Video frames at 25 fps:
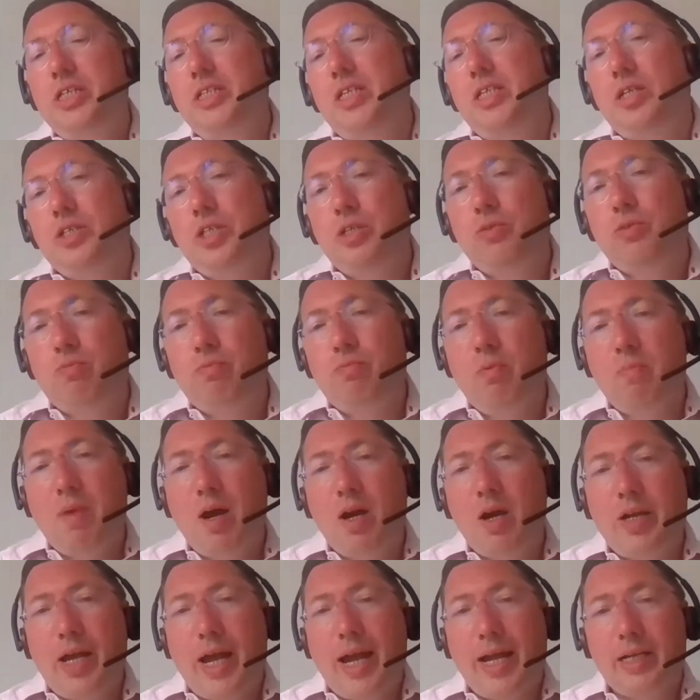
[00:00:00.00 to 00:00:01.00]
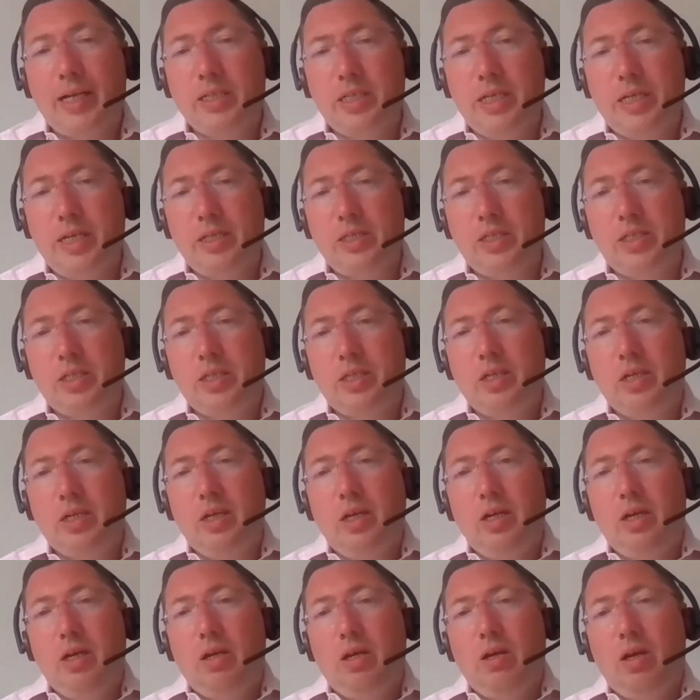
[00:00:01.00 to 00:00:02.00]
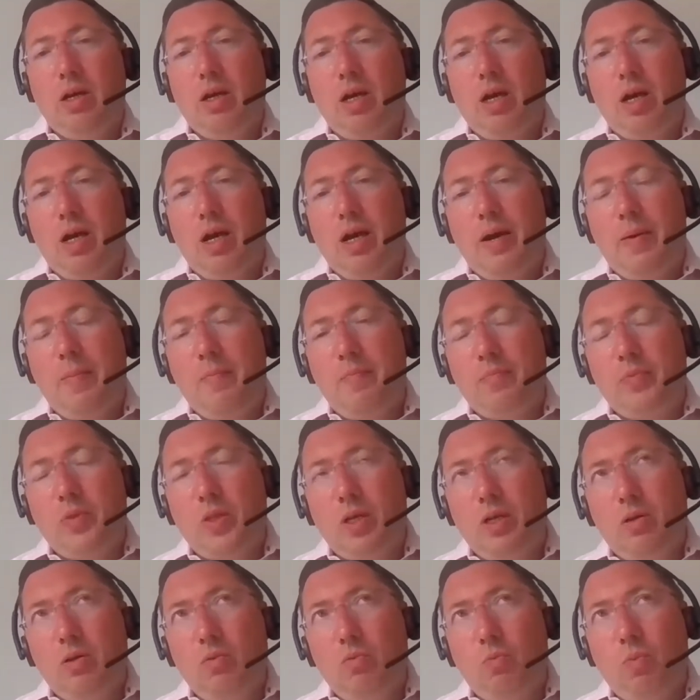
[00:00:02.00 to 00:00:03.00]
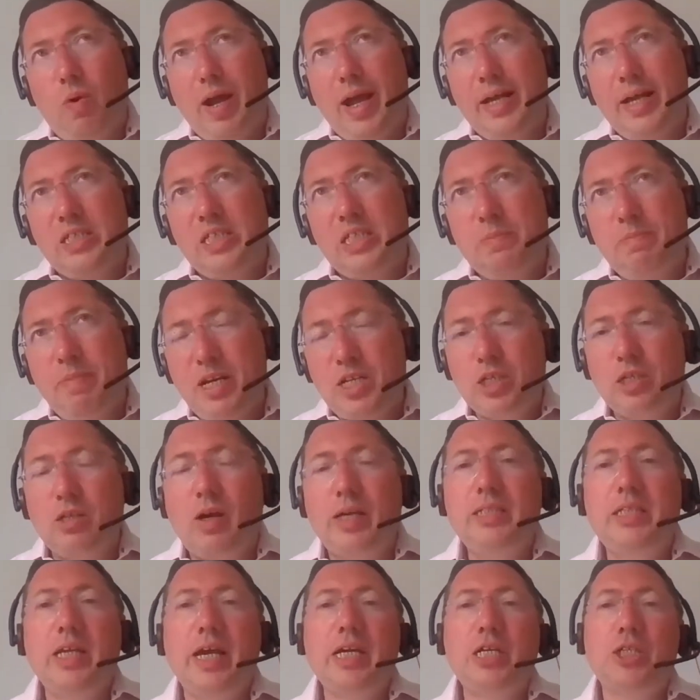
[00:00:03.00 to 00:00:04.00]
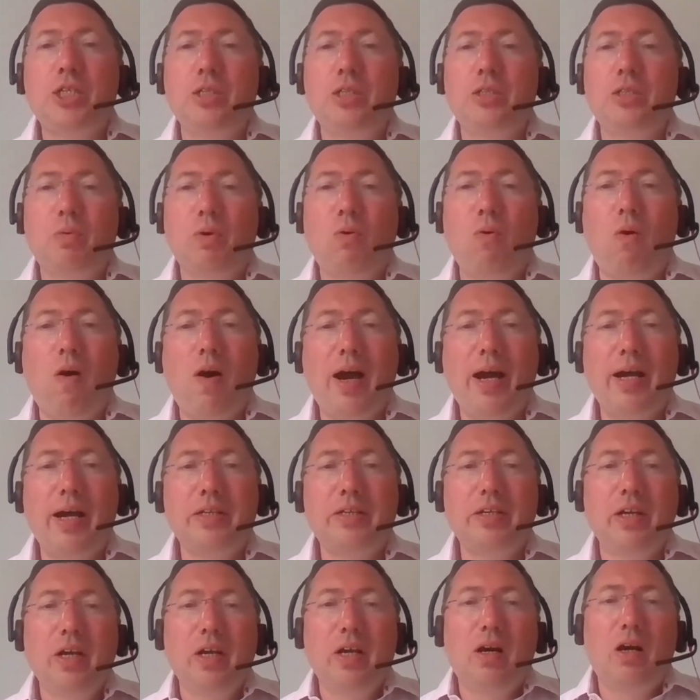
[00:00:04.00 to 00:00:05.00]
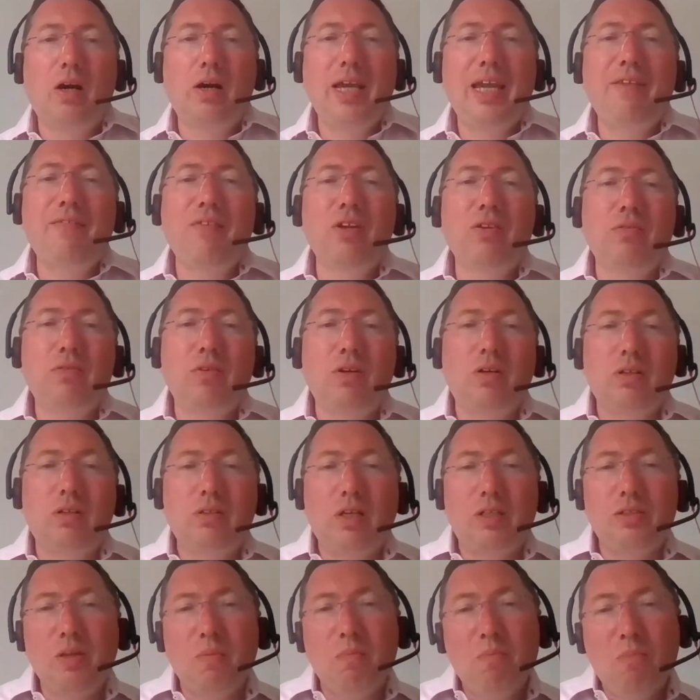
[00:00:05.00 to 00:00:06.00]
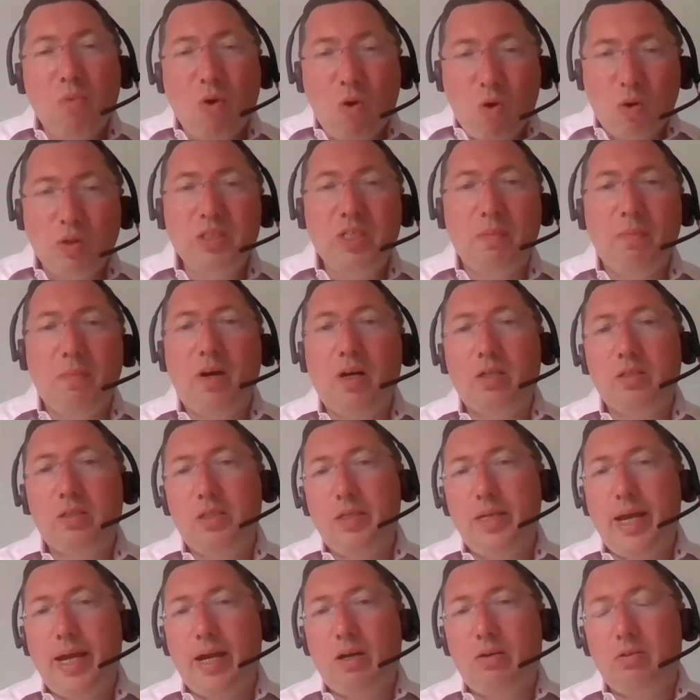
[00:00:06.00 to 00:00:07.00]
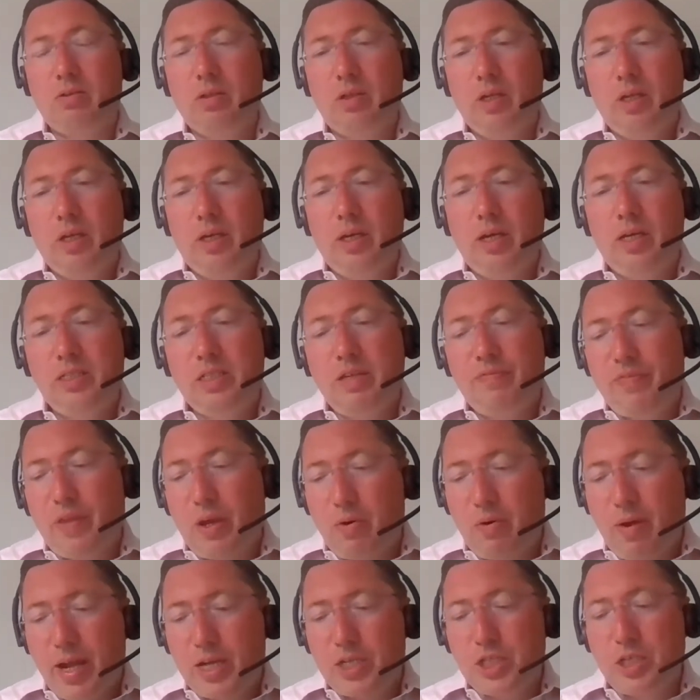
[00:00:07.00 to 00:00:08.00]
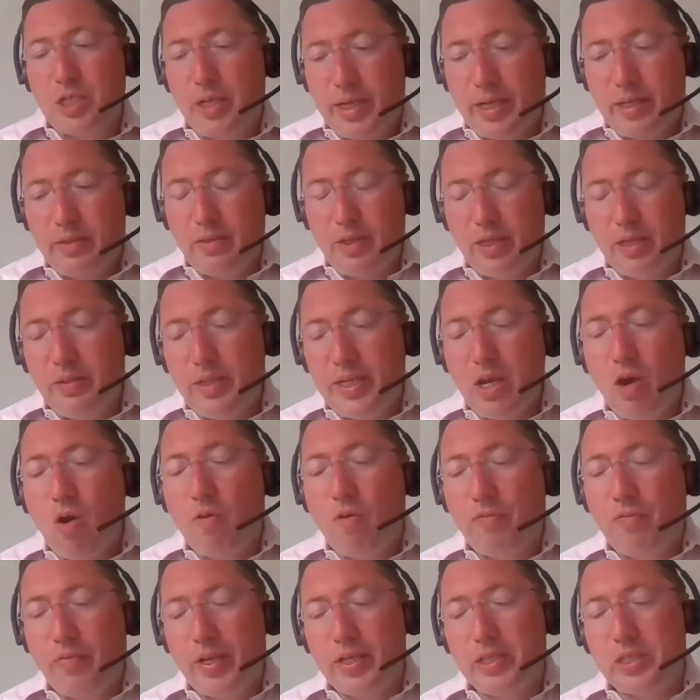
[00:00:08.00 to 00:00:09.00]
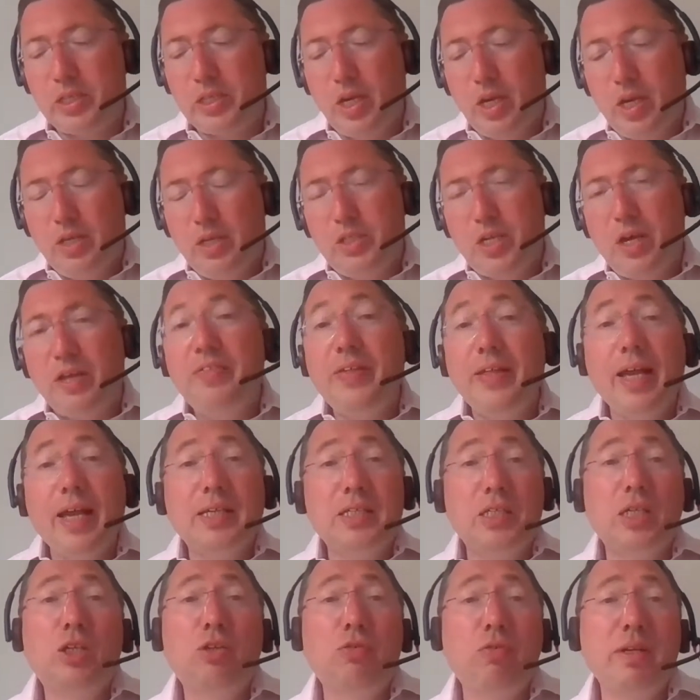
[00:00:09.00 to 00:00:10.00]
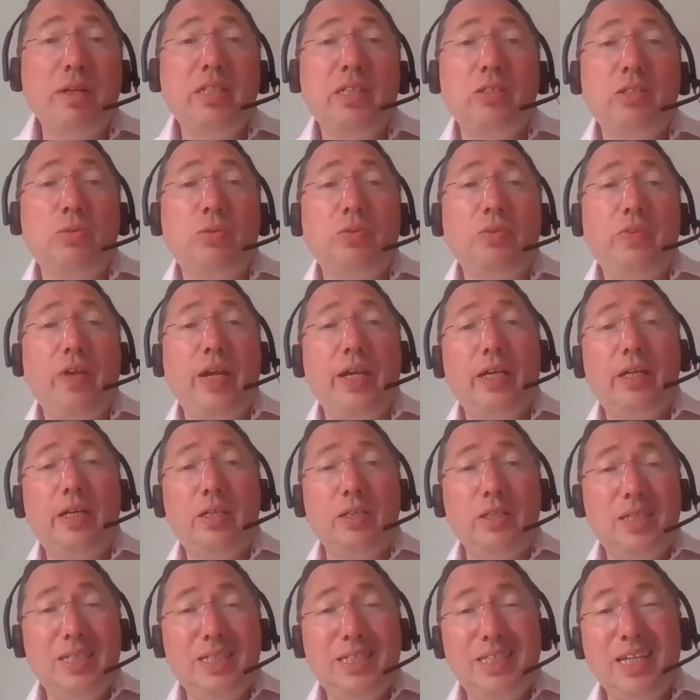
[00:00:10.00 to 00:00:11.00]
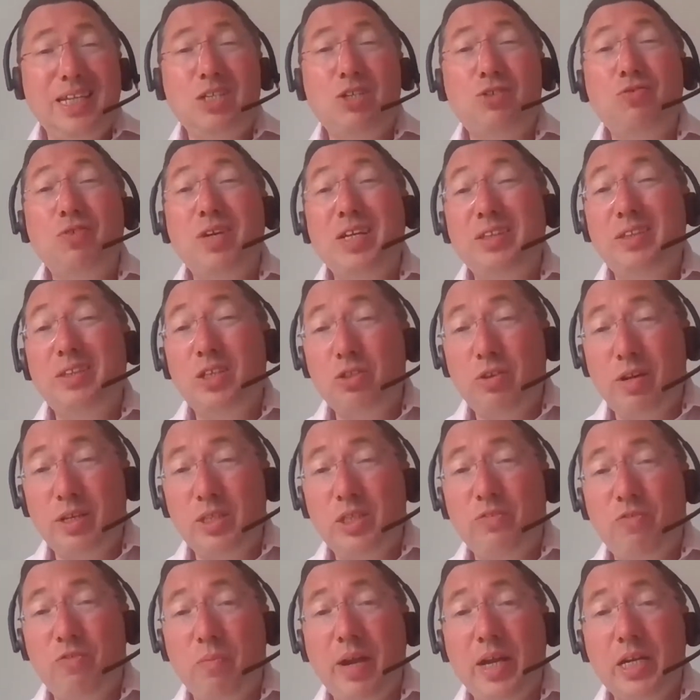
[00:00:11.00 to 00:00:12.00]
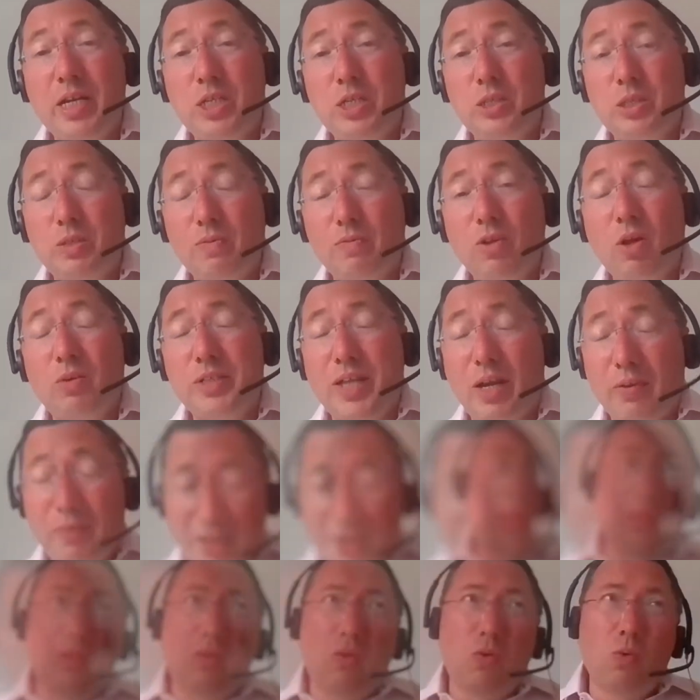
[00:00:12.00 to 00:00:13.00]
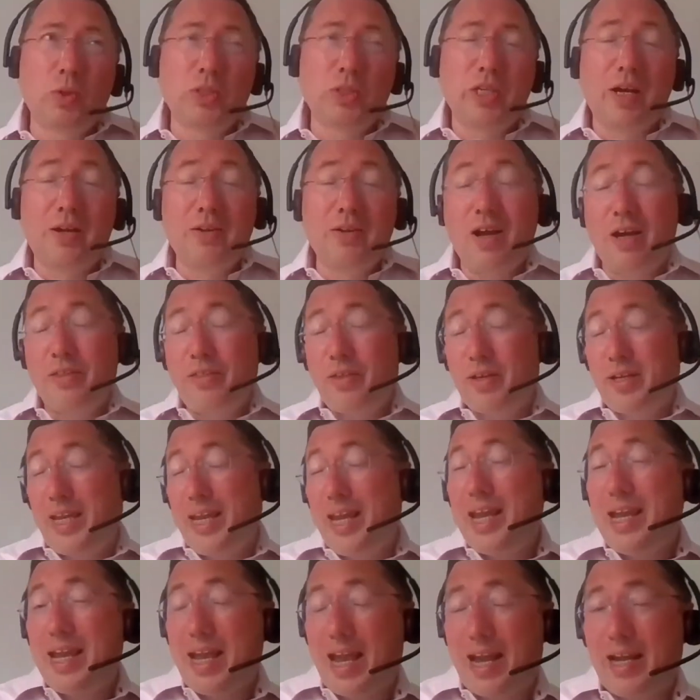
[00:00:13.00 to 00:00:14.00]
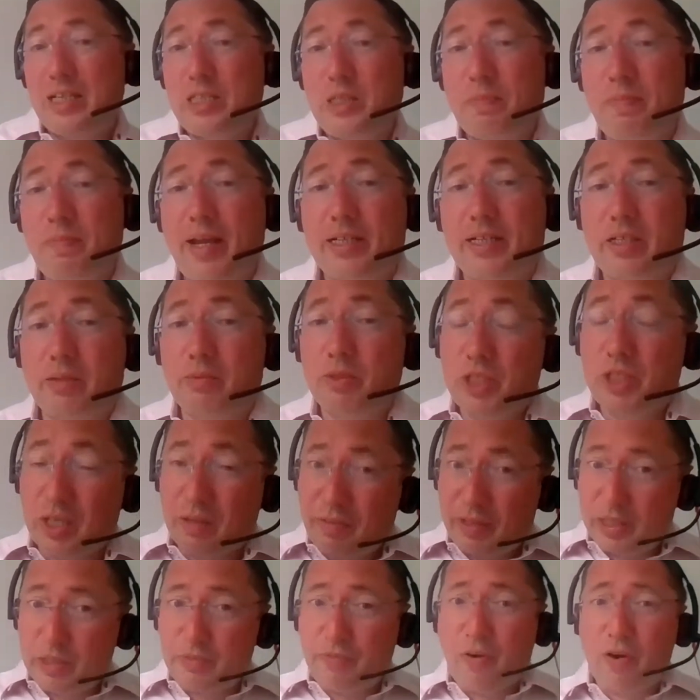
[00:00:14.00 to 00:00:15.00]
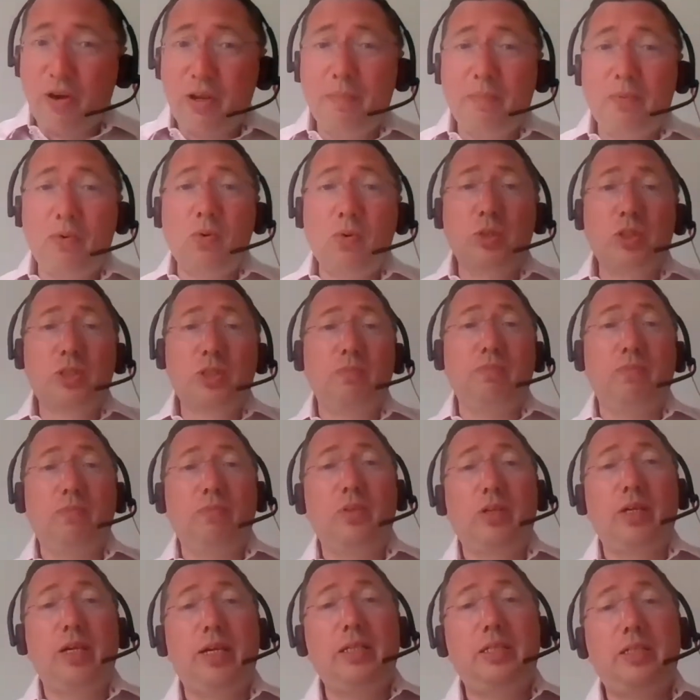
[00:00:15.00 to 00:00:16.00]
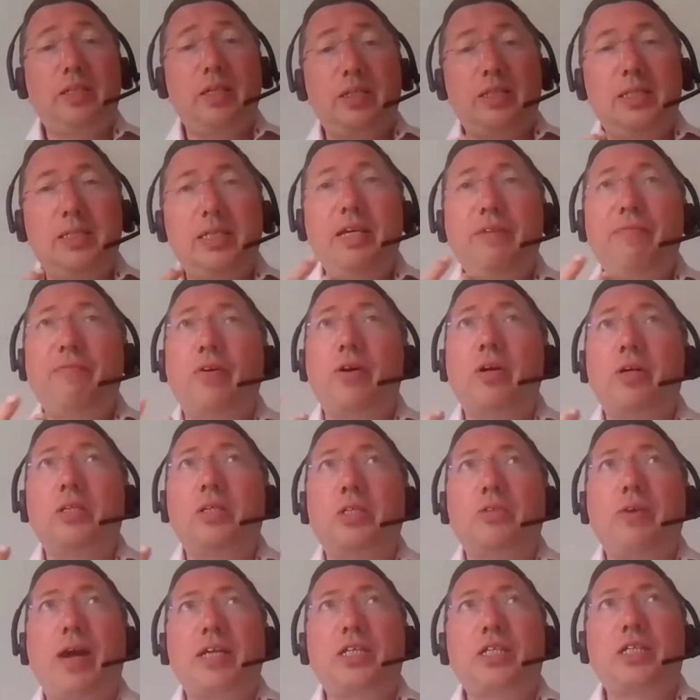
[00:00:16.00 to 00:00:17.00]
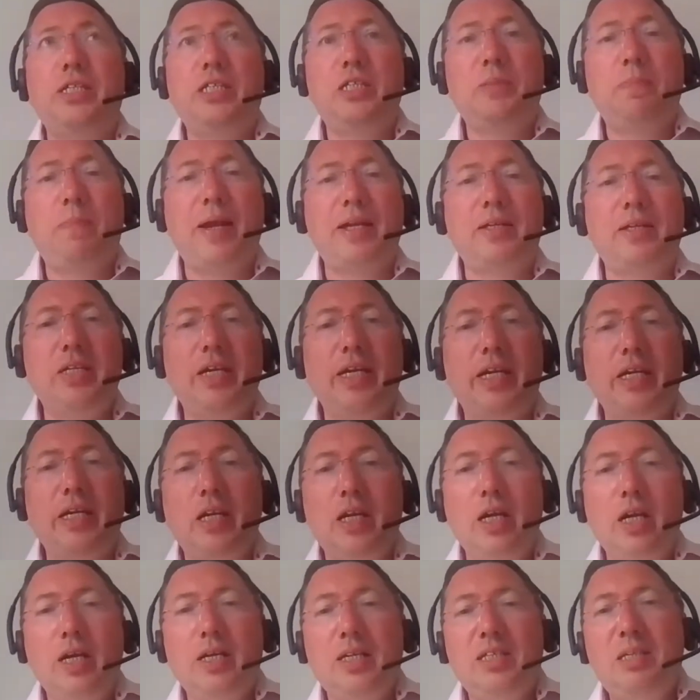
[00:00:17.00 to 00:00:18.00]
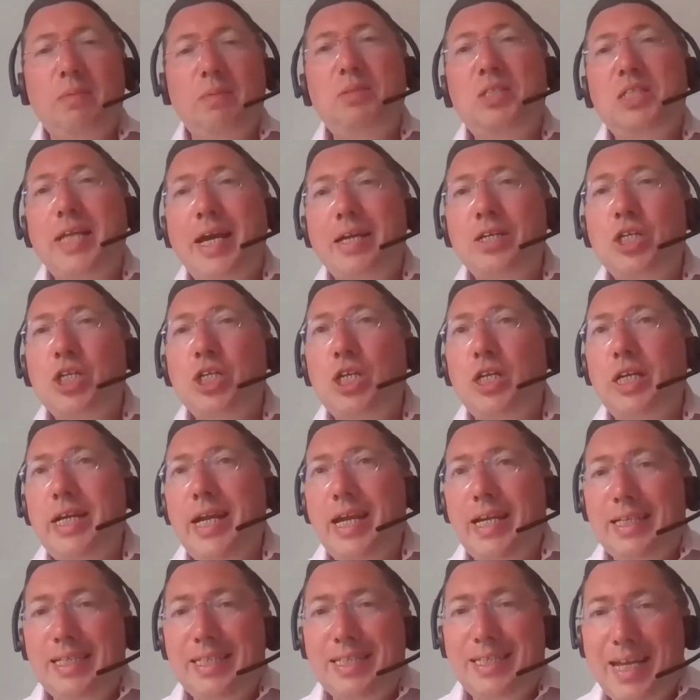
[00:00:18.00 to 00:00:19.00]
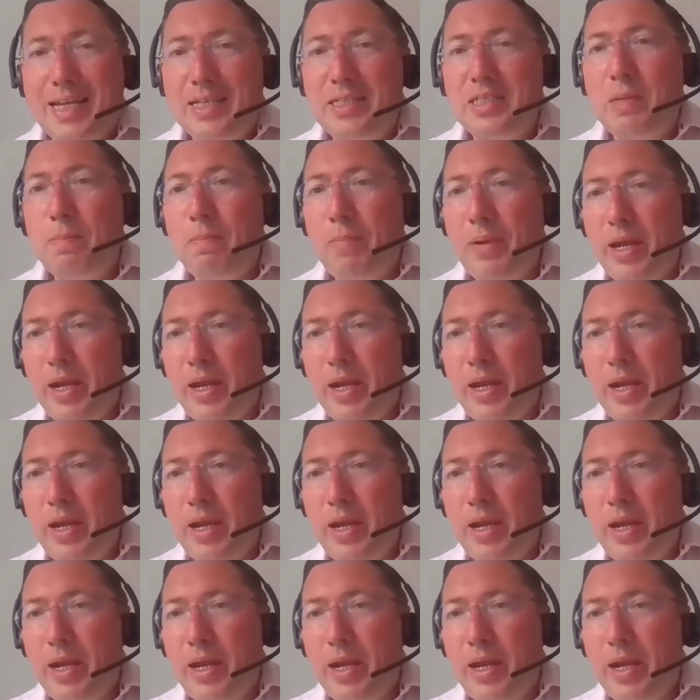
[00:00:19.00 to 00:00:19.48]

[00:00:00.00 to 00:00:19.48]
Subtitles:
such as remote access, um, where specialization is required, are even under more demand now, as if they're actually in the office. So I think that's a critical thing considering the transformations of lockdown. Also, another key aspect, which I think is very important, is that seafarers are actually spending substantially extended